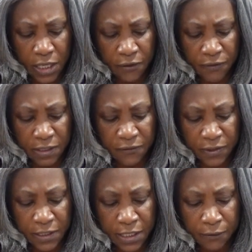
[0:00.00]
if it give
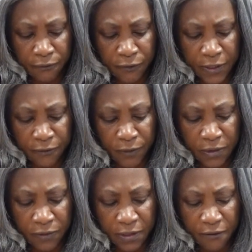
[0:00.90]
it any
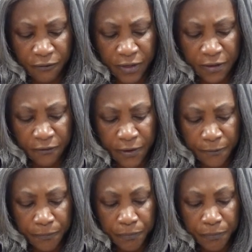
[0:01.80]
give it a flavor.